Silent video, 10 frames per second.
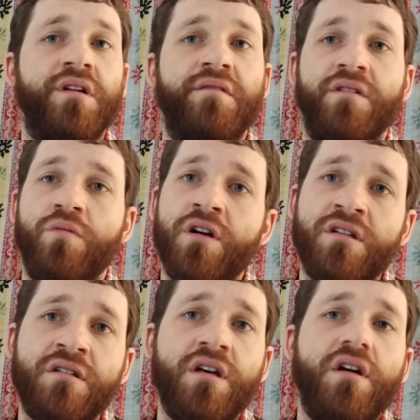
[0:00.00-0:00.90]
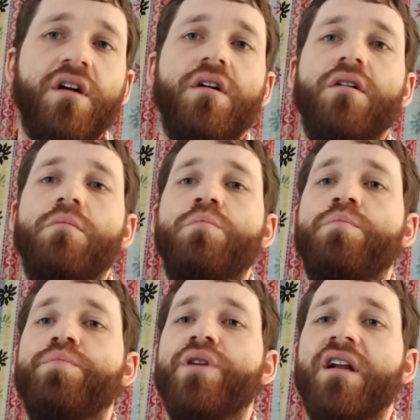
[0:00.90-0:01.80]
whatever he wanted,
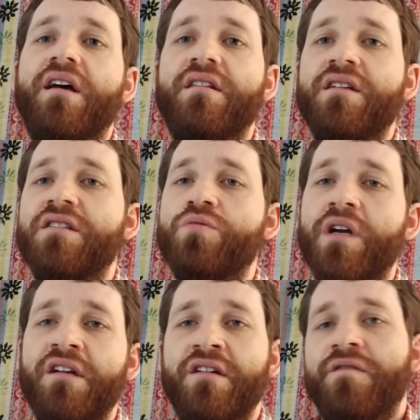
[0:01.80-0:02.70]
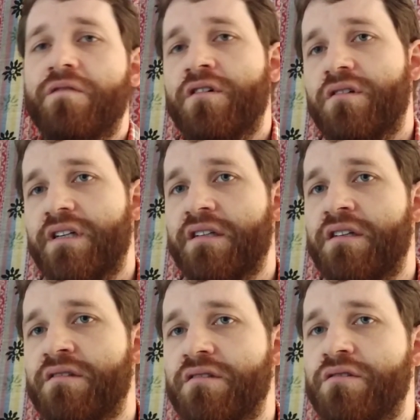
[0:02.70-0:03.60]
but I think he's waiting for like an
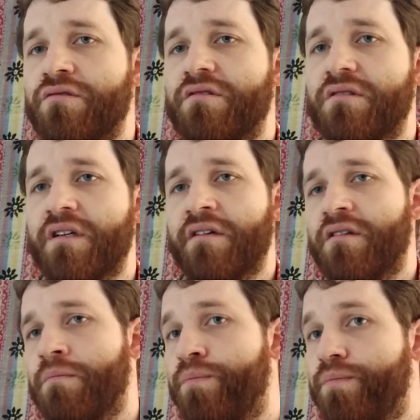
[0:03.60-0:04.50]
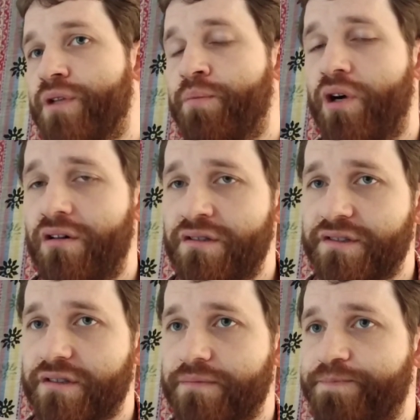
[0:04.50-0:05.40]
institution thing. And the
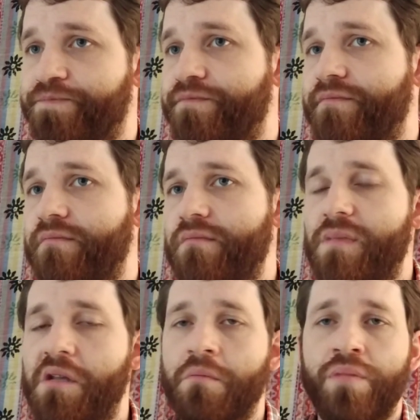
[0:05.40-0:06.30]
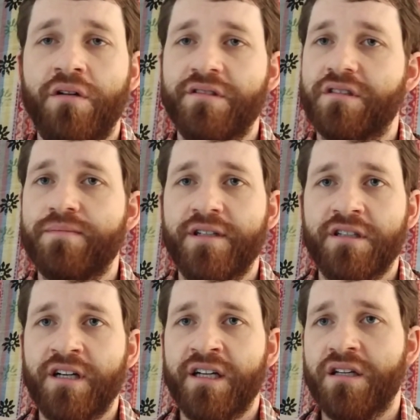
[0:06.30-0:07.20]
Pulse is pretty
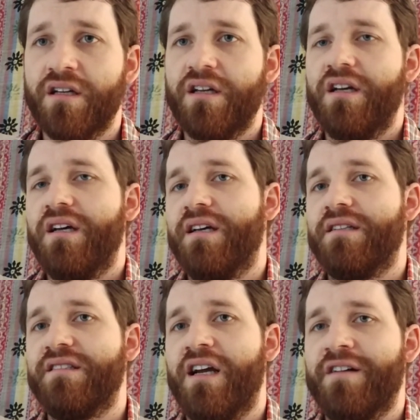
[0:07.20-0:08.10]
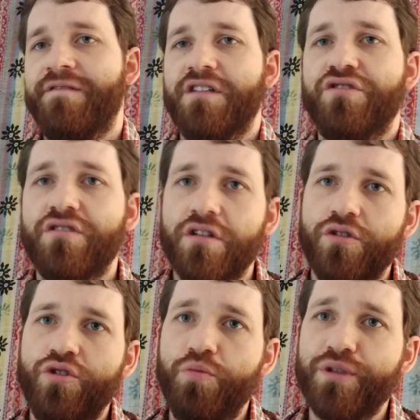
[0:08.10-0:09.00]
great. I sacrificed
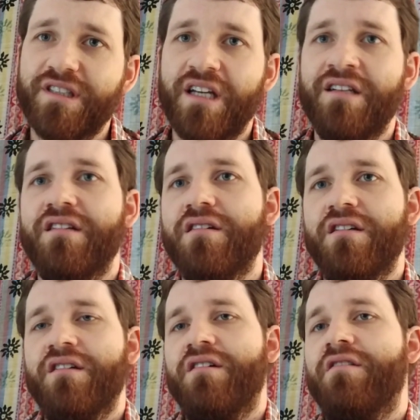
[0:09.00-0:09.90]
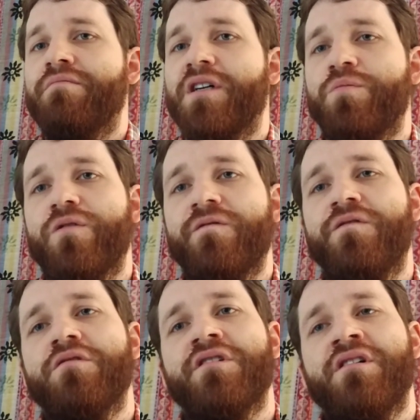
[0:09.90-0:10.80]
2% of my
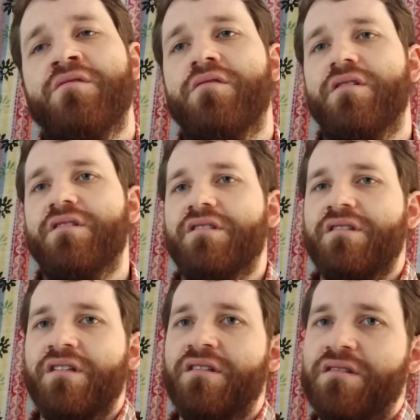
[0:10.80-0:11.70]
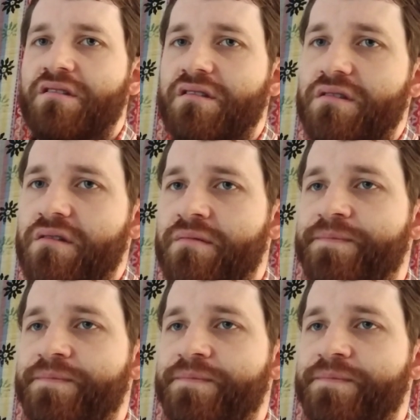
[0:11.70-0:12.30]
portfolio just because